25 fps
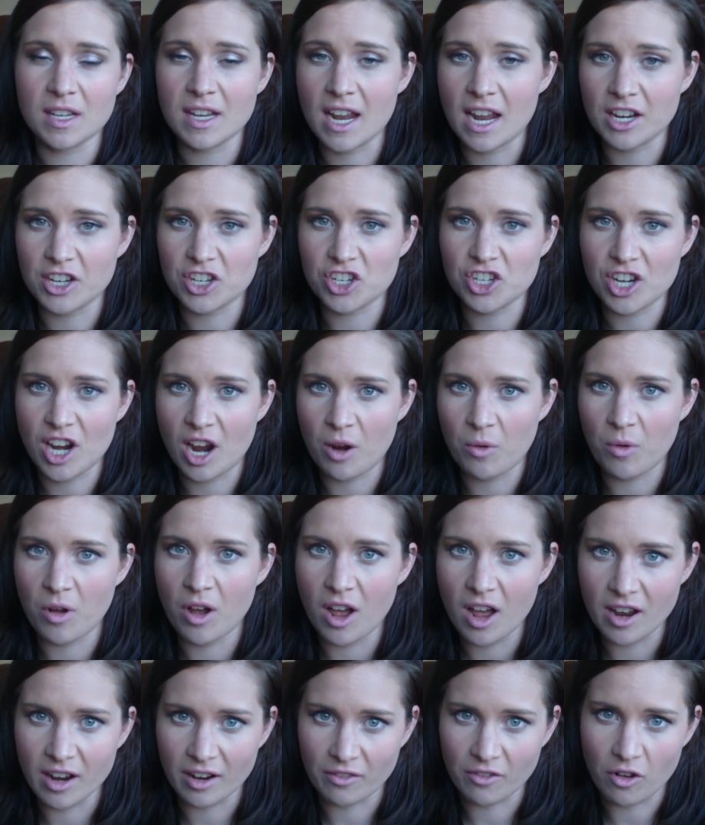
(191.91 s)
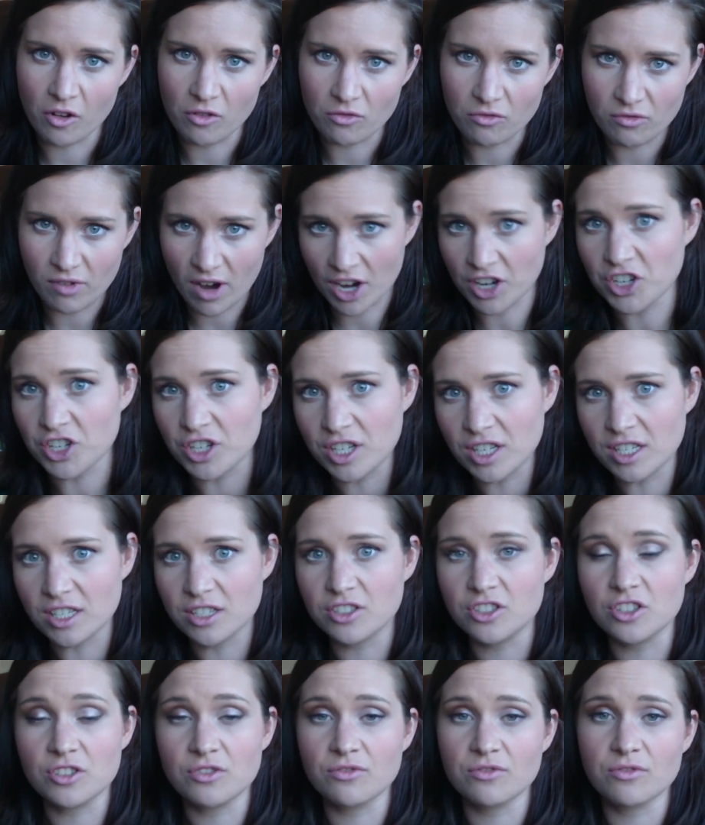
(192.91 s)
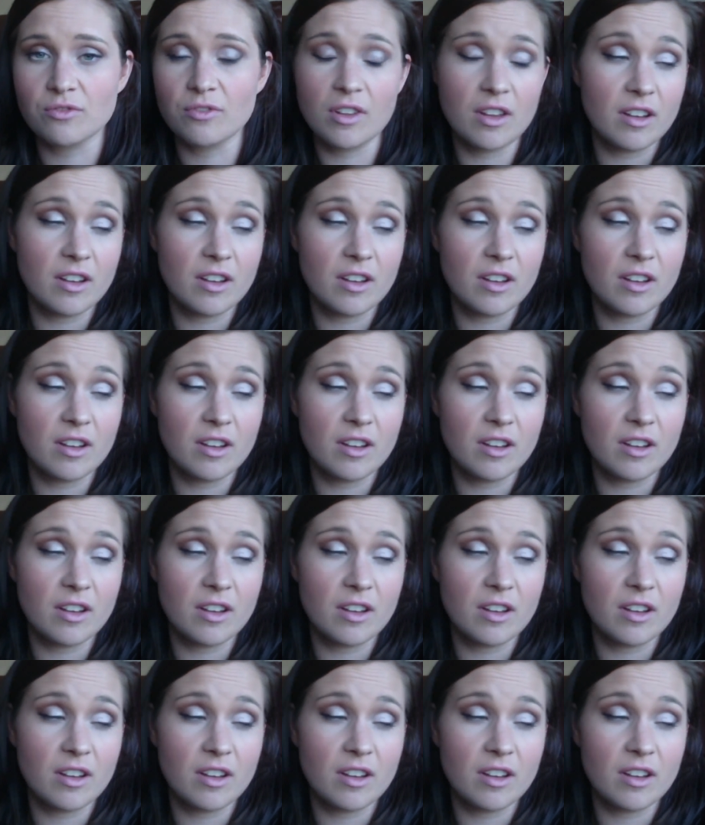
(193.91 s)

and had a shower and I've got rashes, just,